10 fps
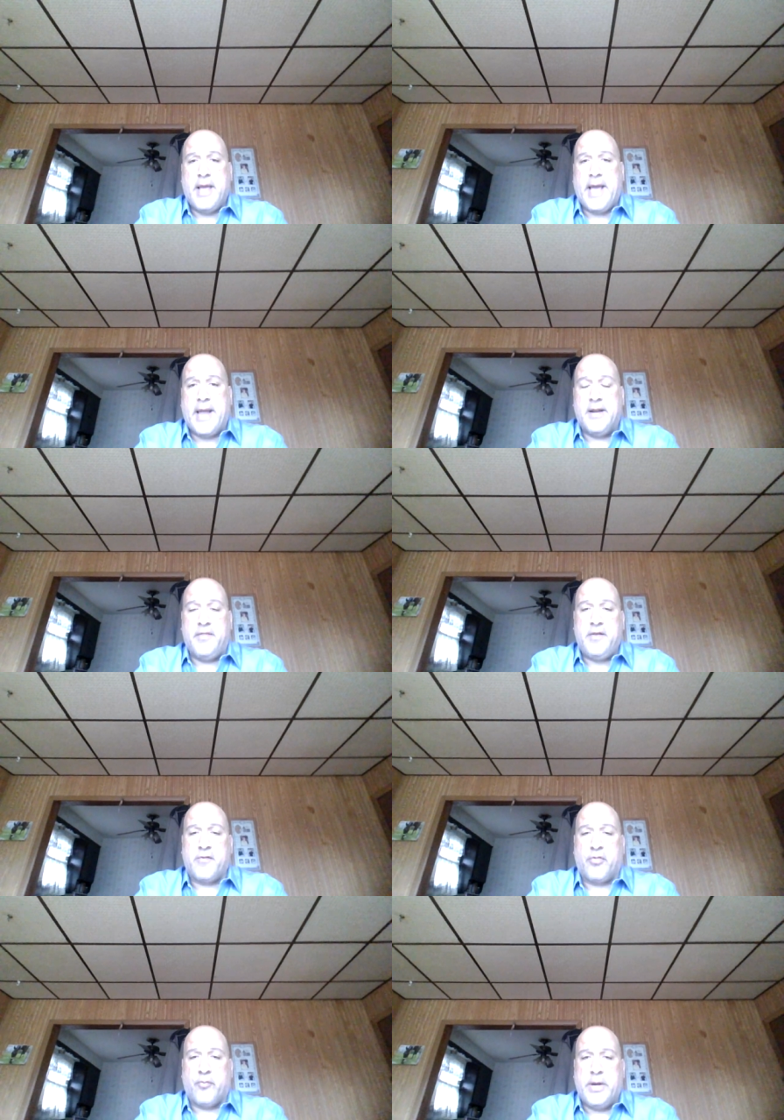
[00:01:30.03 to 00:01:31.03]
And these
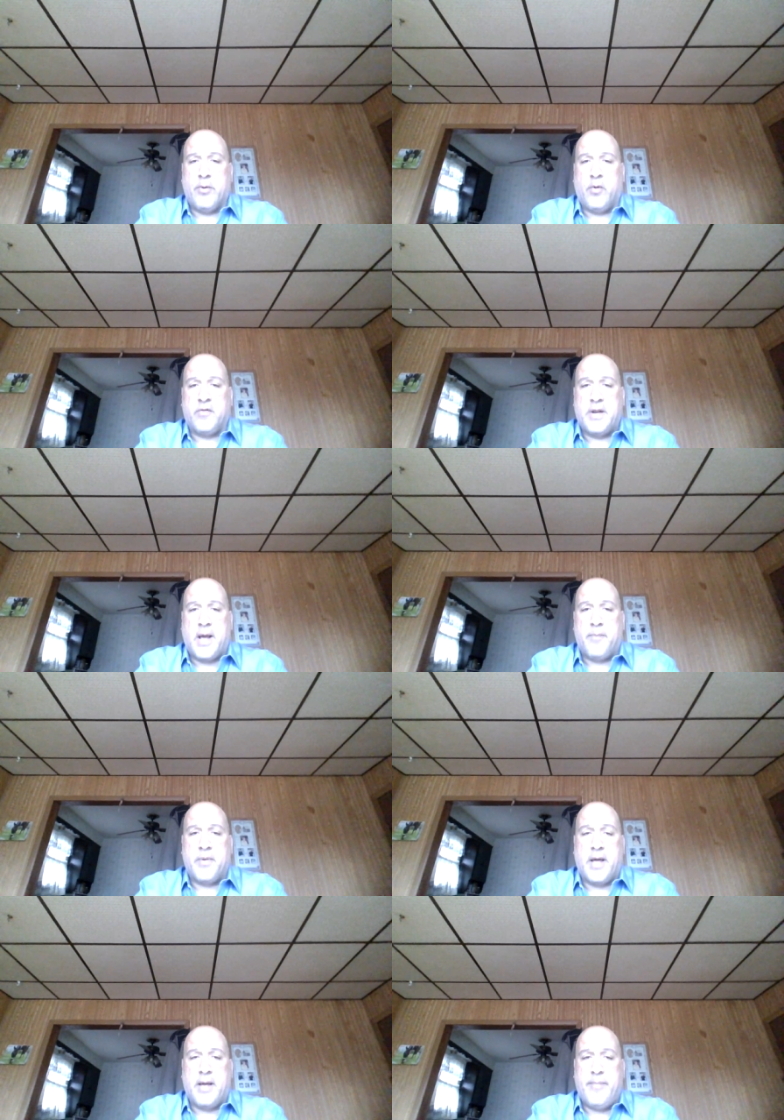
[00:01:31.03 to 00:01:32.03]
are 3-year-olds and up,
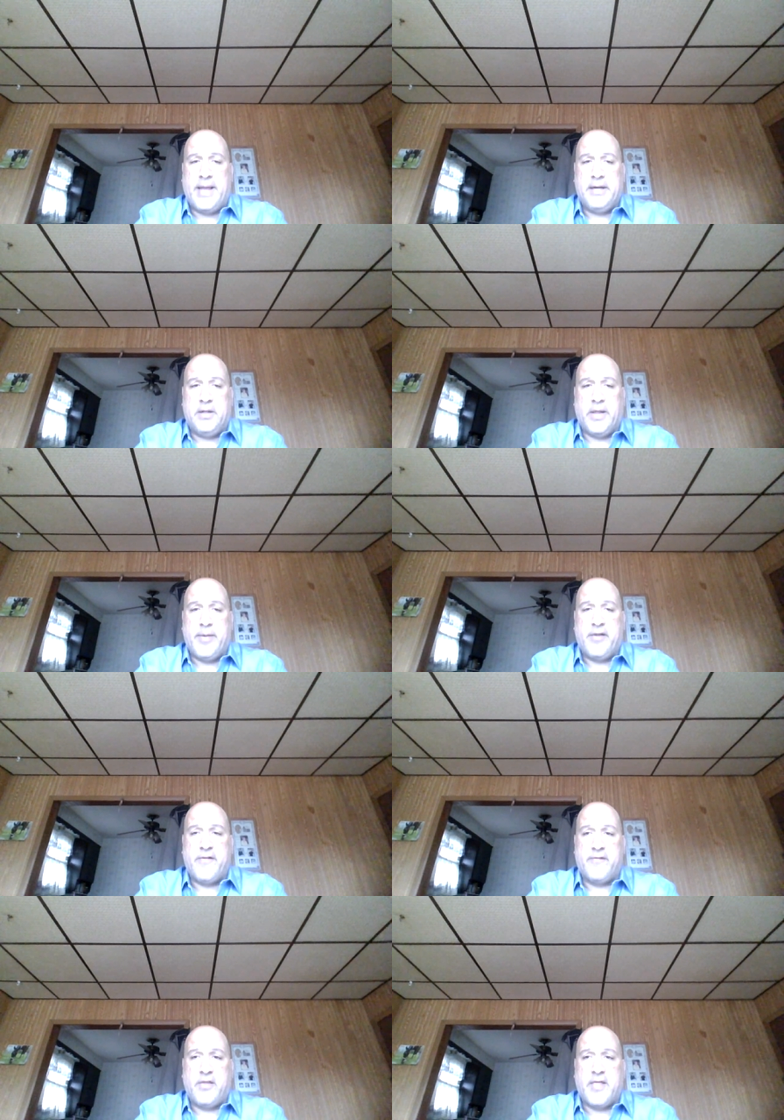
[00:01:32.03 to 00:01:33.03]
maiden claiming
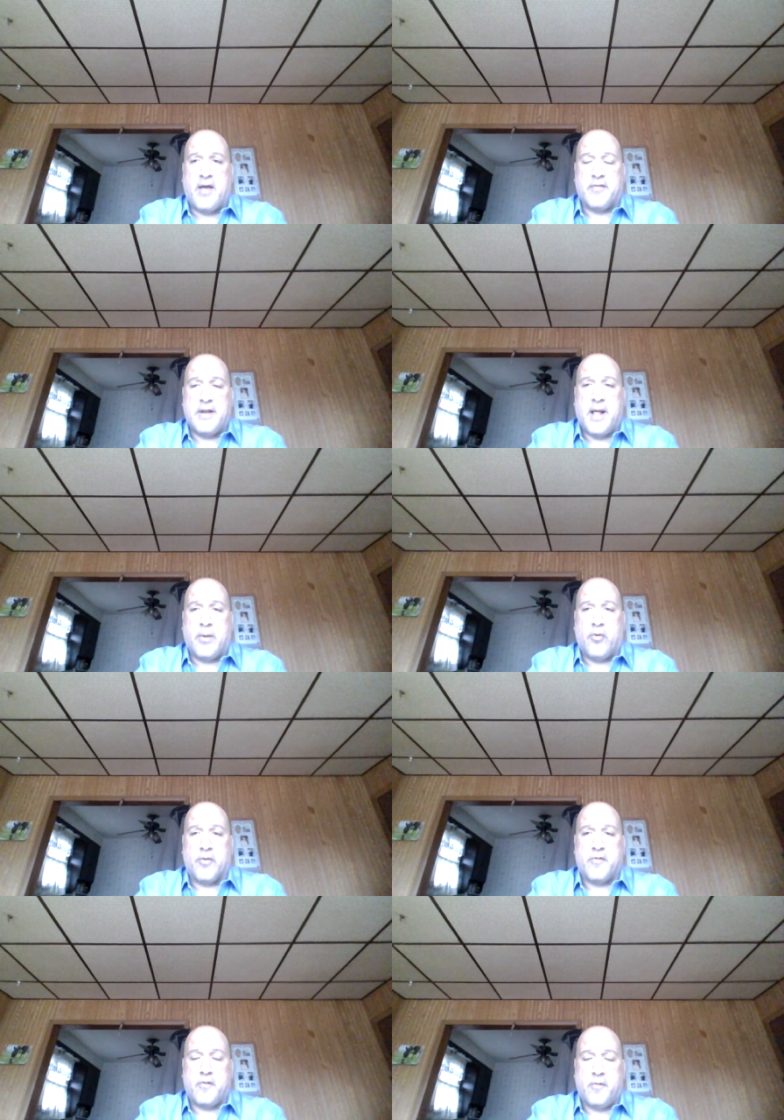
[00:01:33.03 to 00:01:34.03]
$50,000
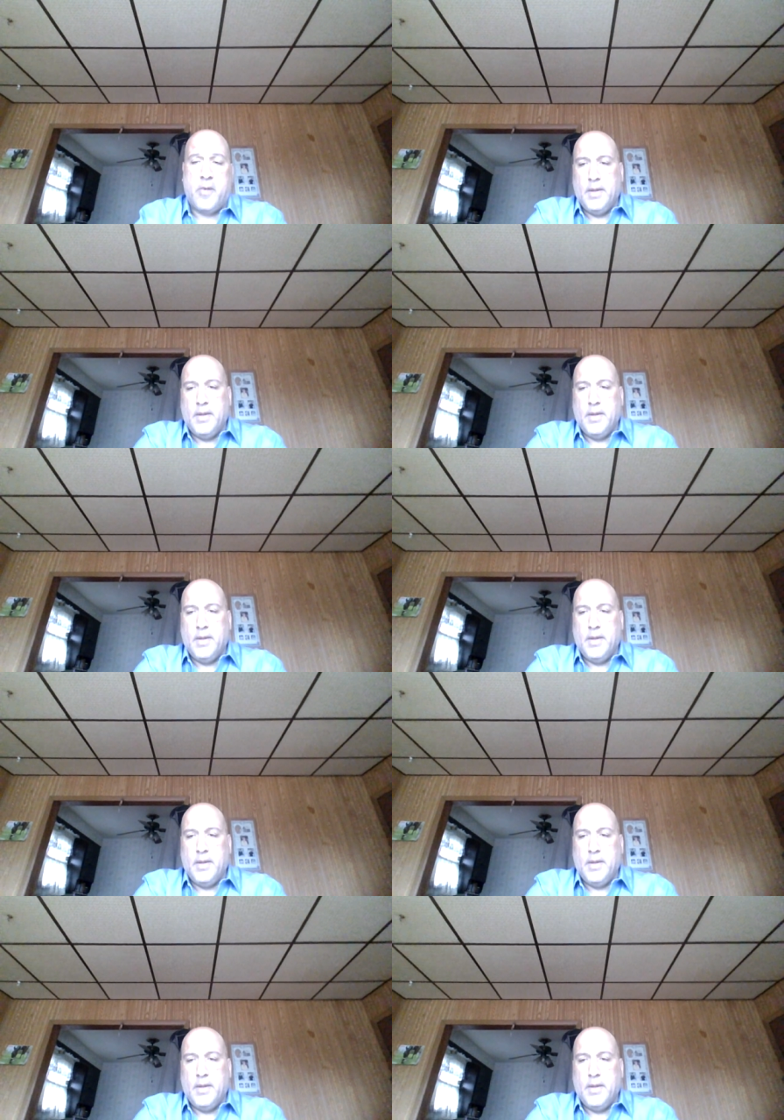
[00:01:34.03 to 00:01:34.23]
horses.